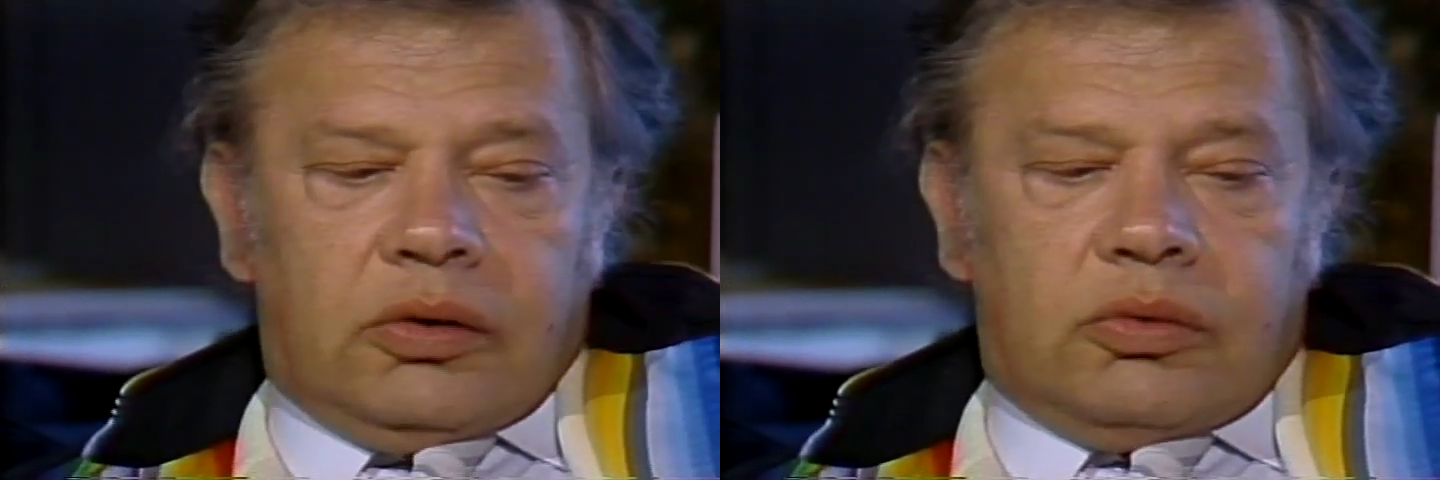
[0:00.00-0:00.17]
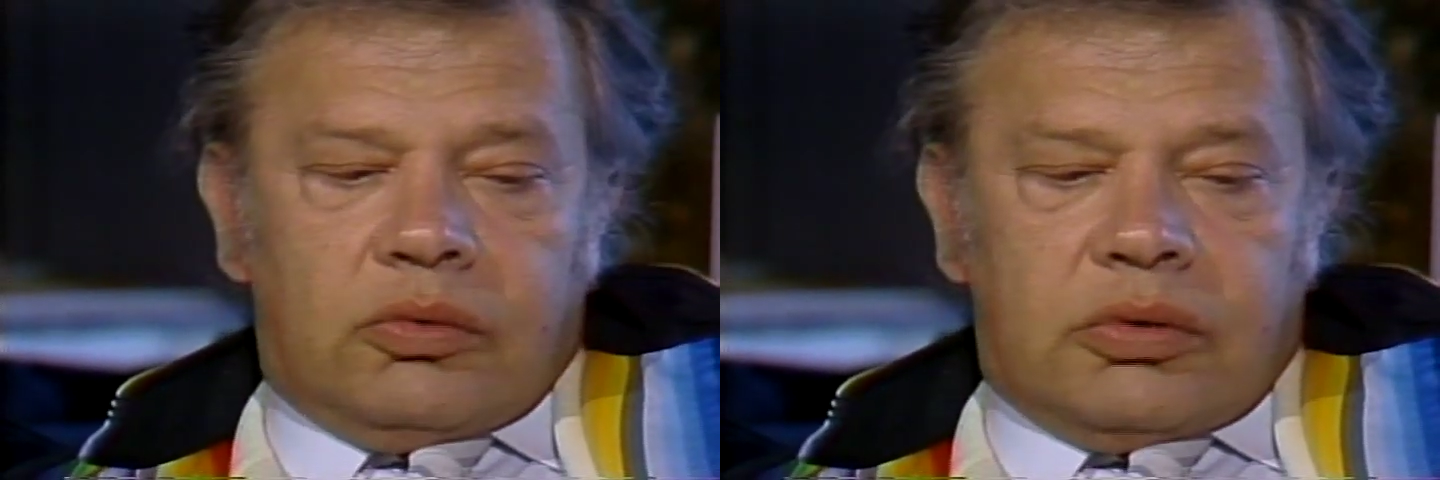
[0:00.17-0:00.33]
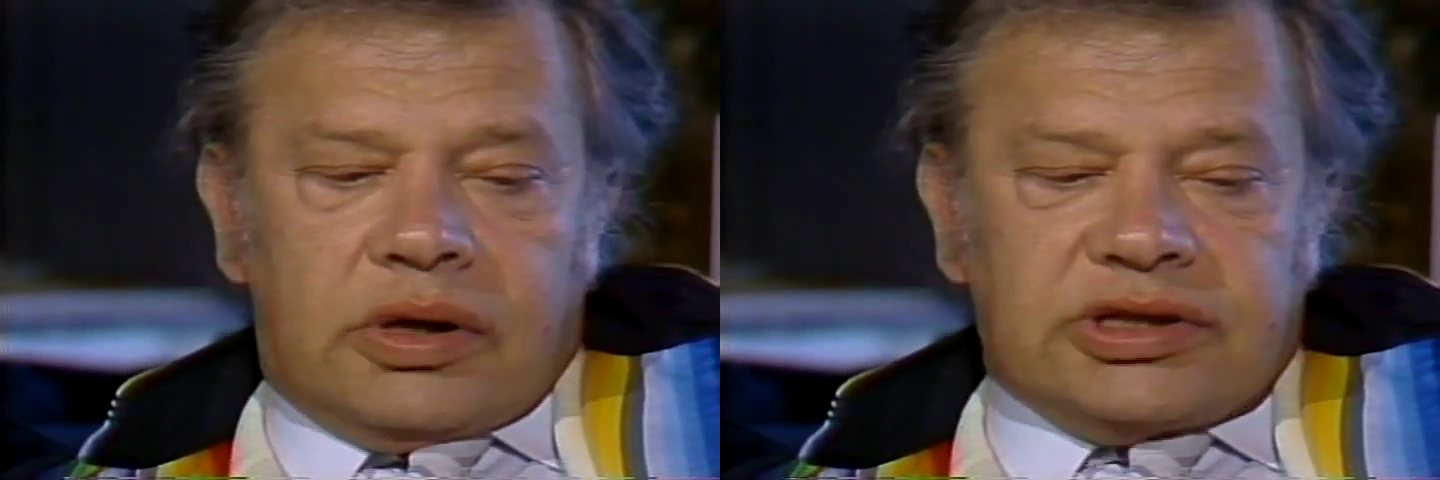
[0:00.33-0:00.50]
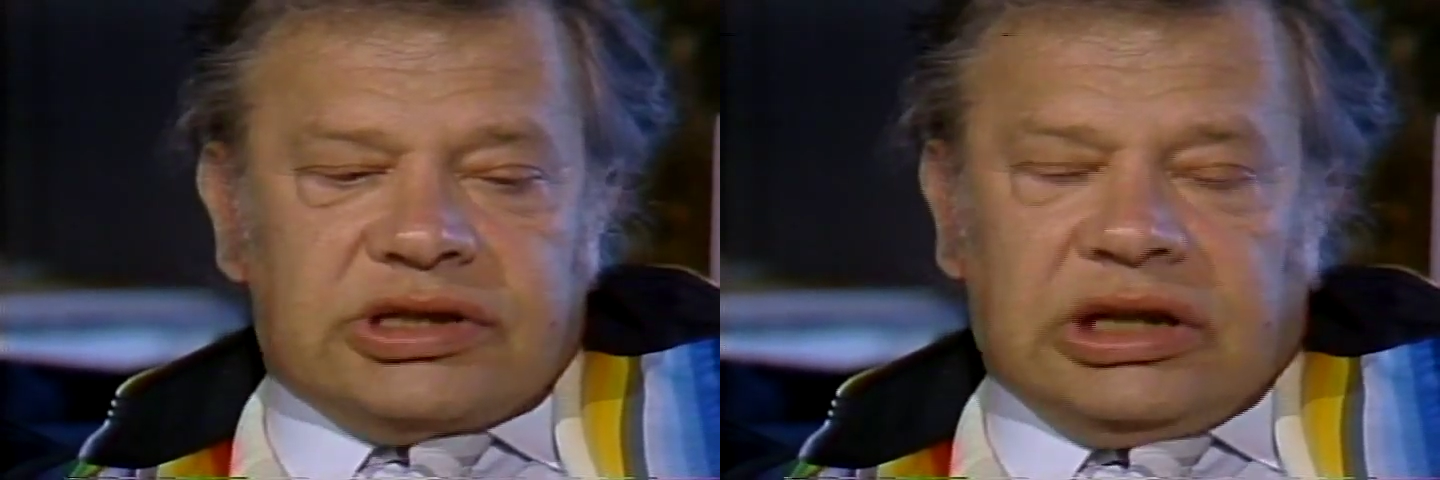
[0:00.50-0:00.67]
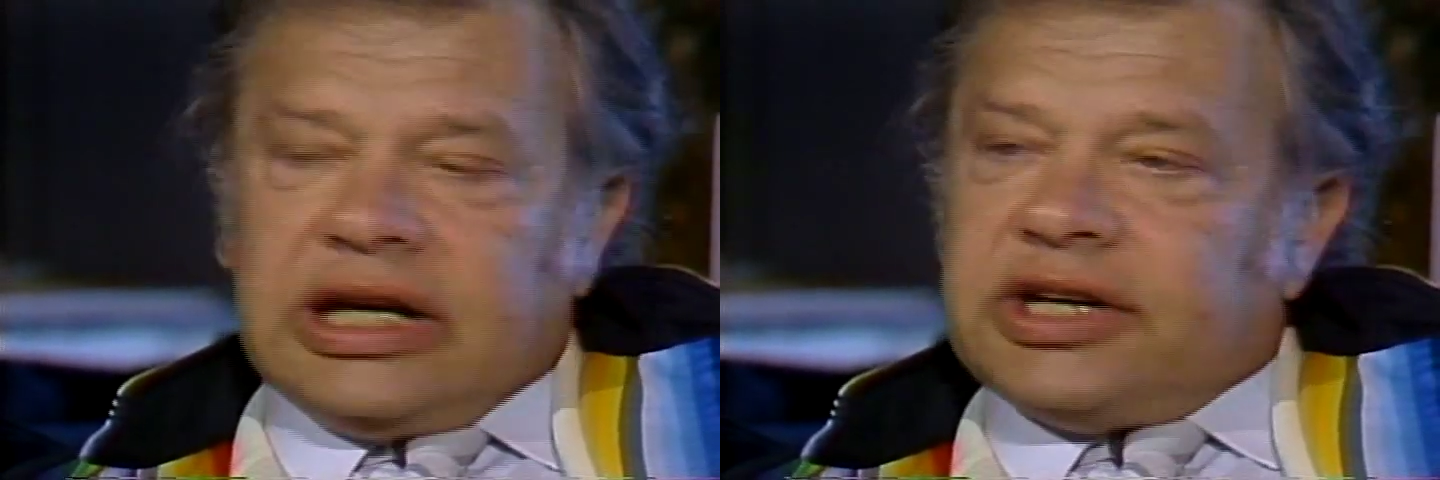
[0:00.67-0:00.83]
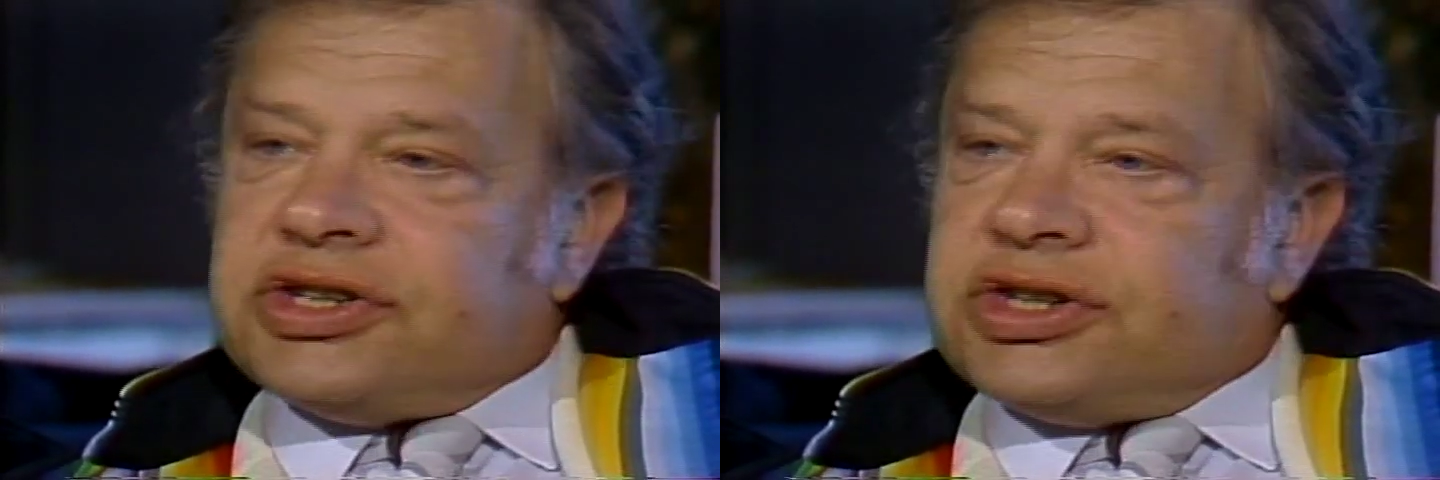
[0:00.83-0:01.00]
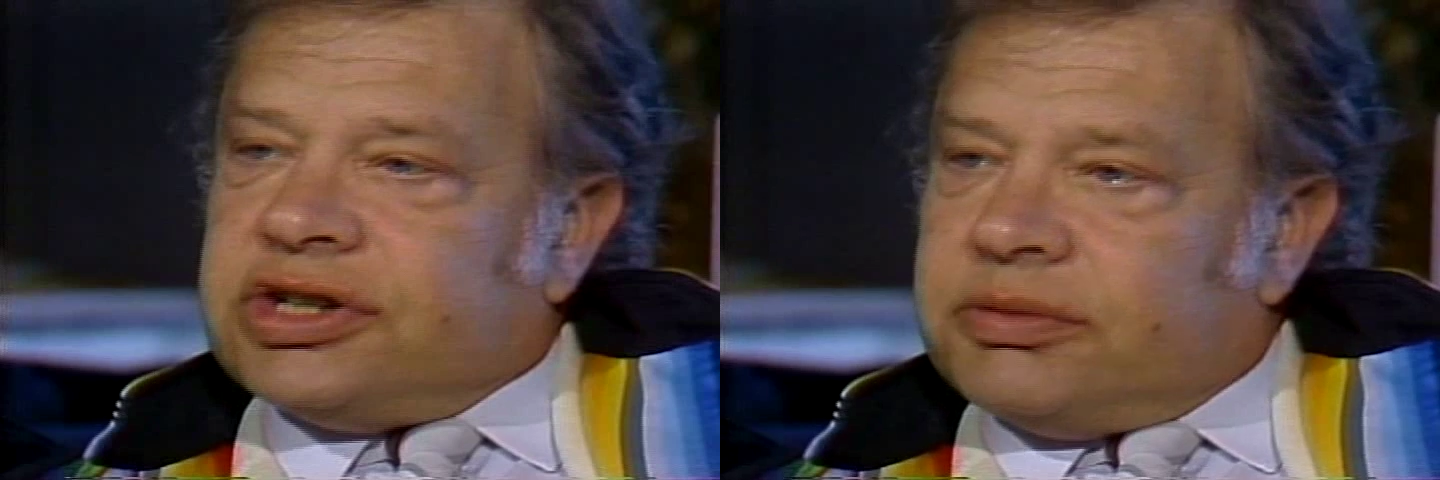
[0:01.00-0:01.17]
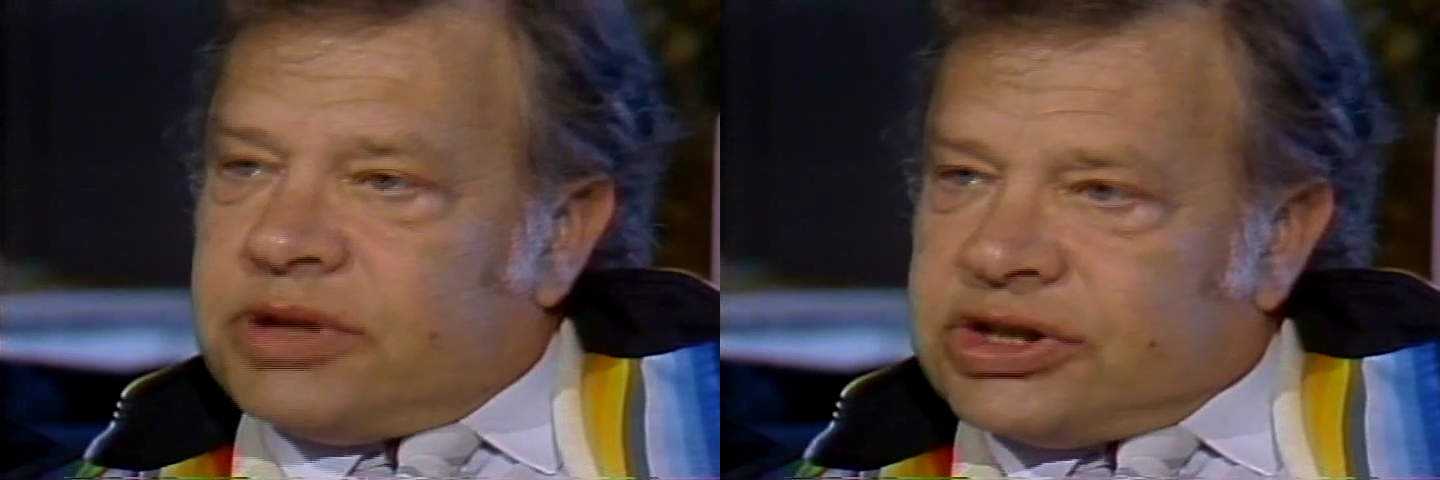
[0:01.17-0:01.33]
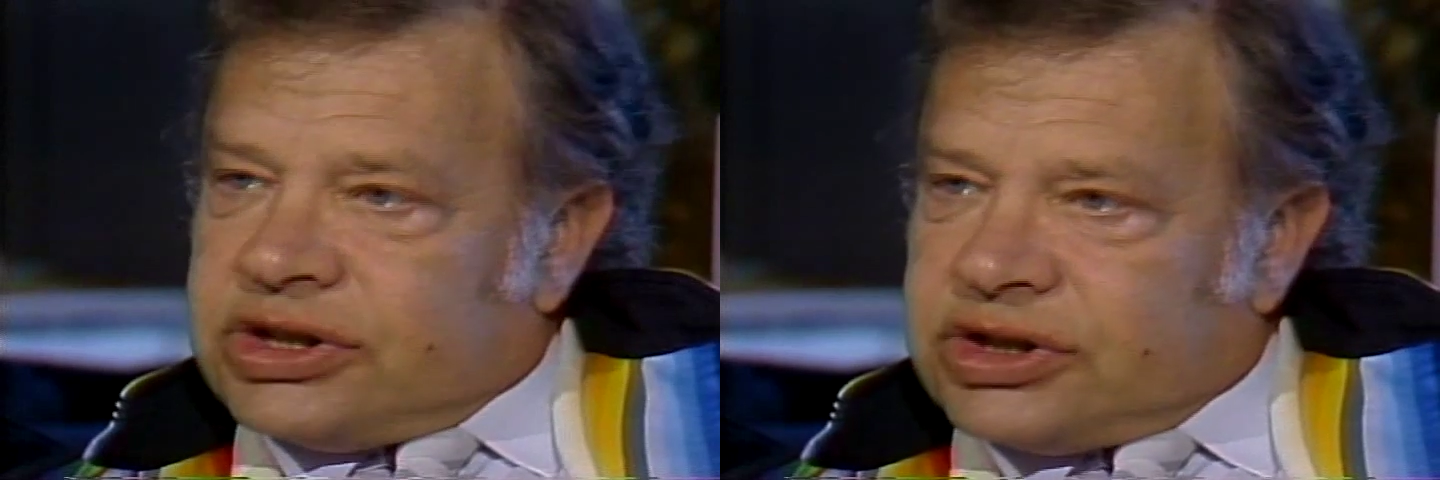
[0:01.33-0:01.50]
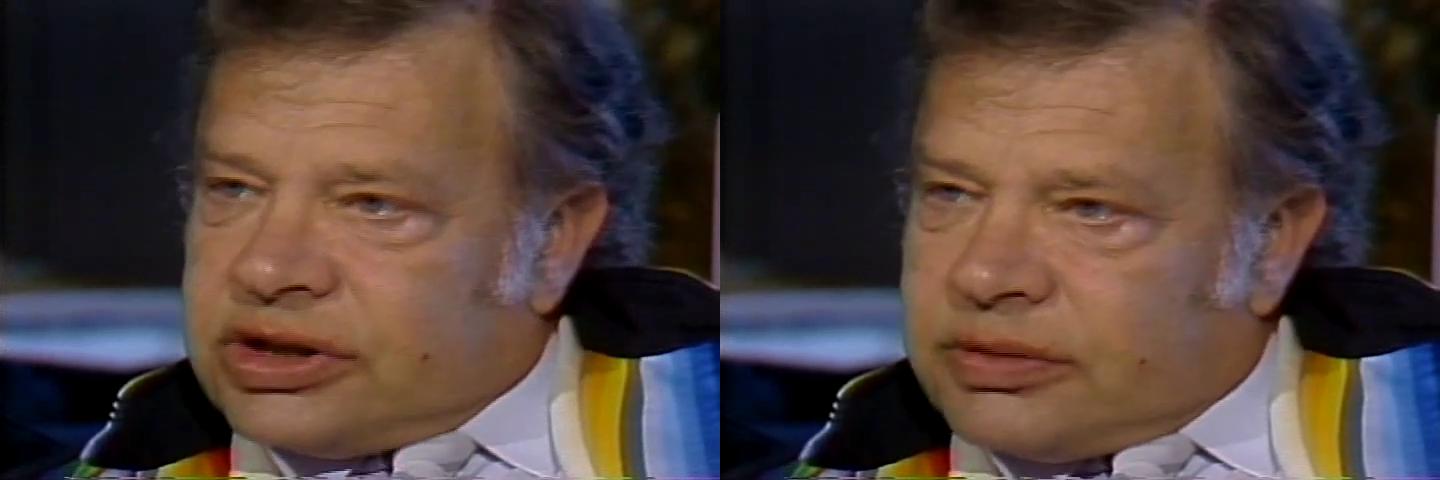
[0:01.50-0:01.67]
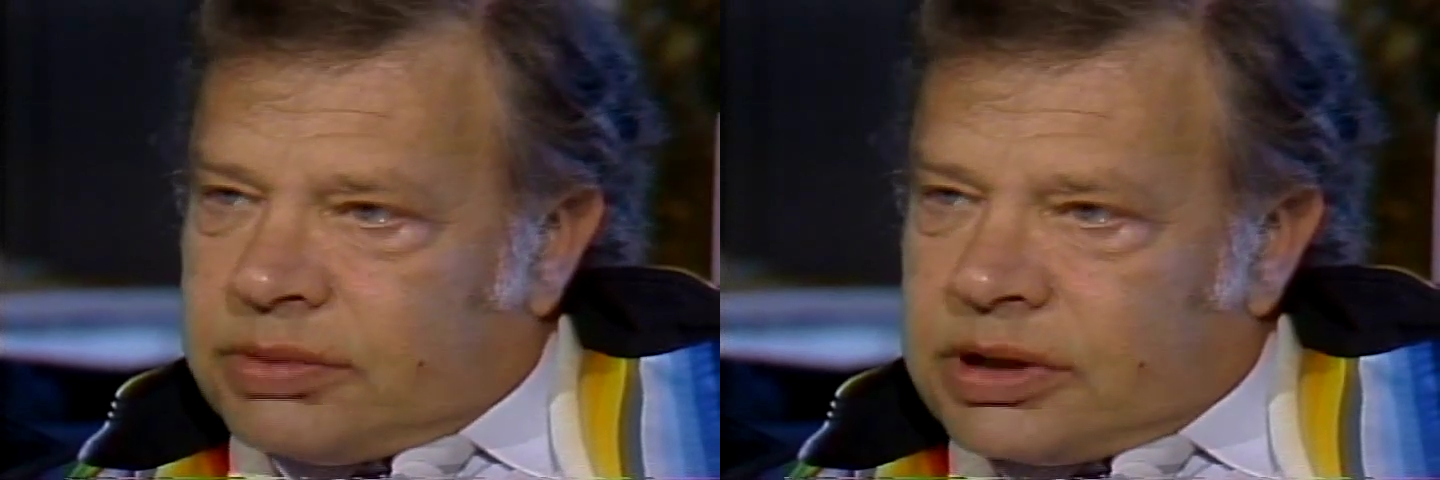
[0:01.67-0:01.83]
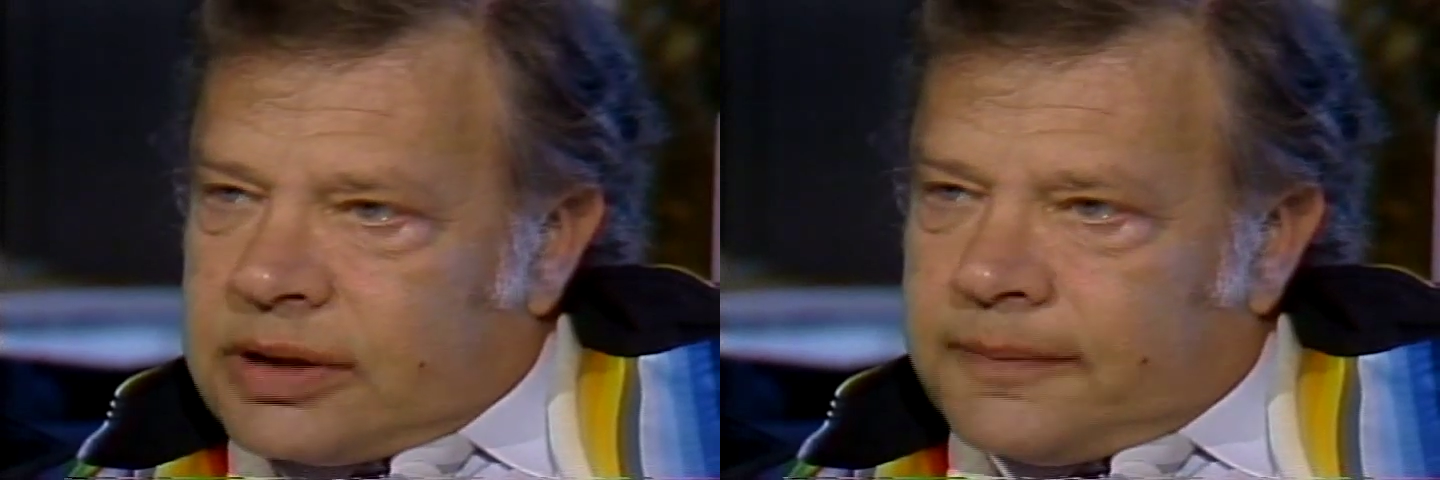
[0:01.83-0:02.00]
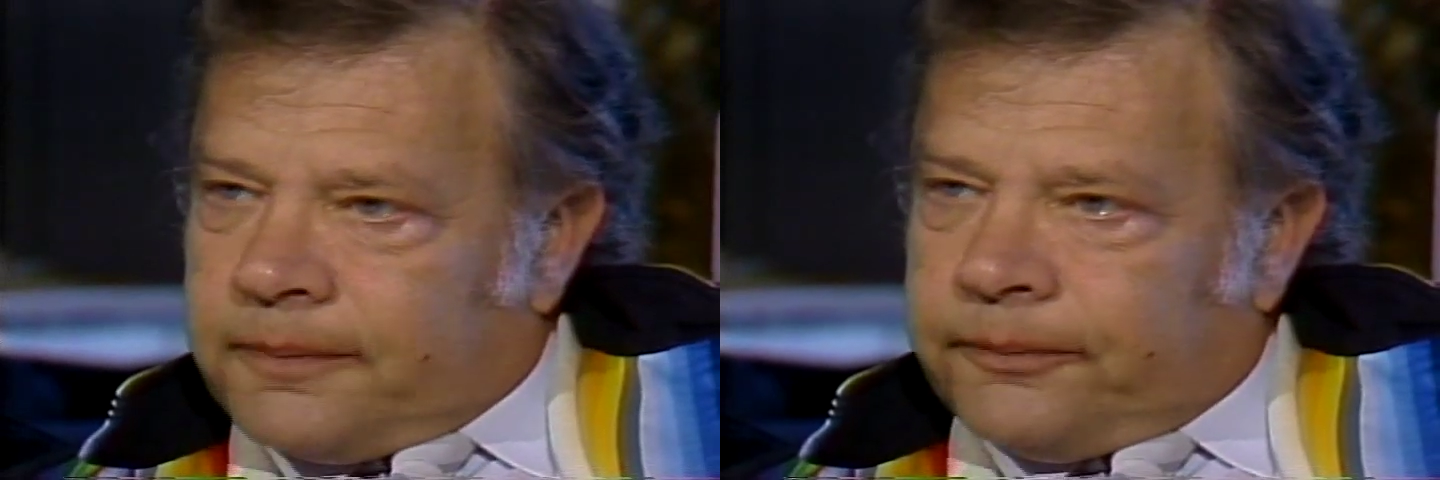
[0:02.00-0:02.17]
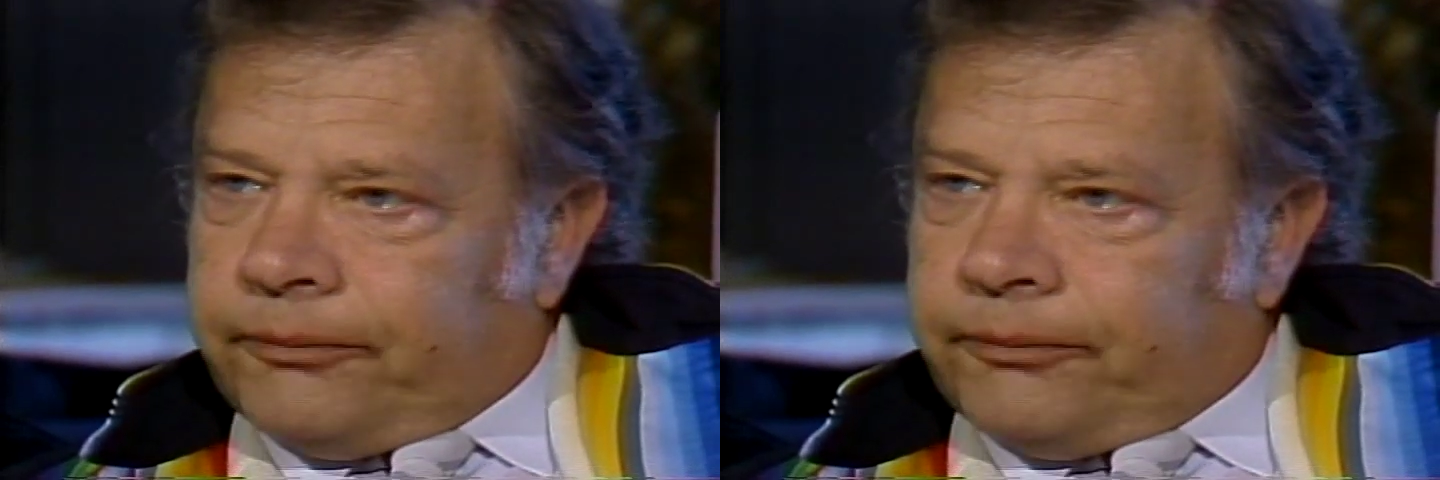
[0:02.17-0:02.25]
who was lynched in Mississippi.